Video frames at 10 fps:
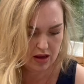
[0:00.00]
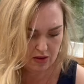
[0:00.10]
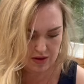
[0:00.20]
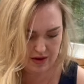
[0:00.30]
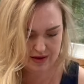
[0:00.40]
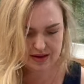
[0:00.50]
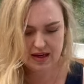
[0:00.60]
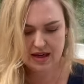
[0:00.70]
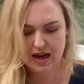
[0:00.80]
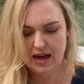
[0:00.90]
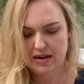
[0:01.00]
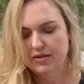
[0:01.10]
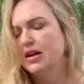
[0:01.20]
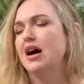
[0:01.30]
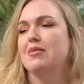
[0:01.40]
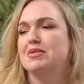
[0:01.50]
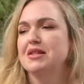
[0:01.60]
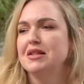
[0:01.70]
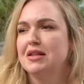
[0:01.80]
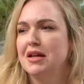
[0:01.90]
We've got the Knight of Cups,
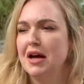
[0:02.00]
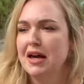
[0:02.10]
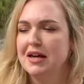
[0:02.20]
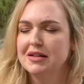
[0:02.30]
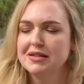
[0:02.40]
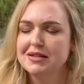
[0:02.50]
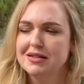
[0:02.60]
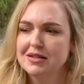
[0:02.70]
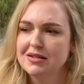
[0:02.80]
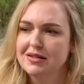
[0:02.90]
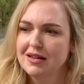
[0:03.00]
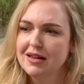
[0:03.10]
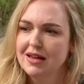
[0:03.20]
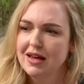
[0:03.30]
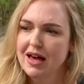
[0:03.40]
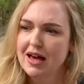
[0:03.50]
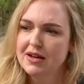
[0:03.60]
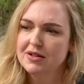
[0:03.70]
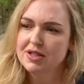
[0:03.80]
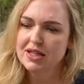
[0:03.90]
nice
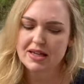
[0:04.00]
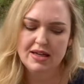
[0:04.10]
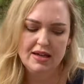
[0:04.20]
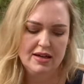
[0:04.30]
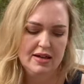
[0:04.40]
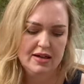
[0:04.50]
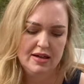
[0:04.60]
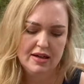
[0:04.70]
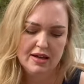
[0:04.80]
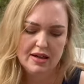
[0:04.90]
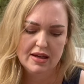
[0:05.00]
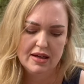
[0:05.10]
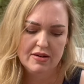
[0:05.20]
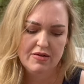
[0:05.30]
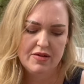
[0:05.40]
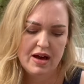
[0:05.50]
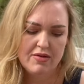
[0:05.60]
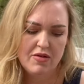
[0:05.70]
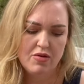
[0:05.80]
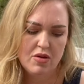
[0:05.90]
energy. Five
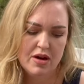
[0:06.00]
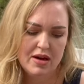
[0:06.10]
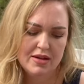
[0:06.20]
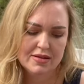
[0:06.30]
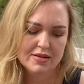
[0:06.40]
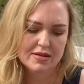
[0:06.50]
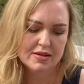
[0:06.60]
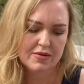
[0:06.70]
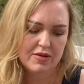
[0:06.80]
of Wands.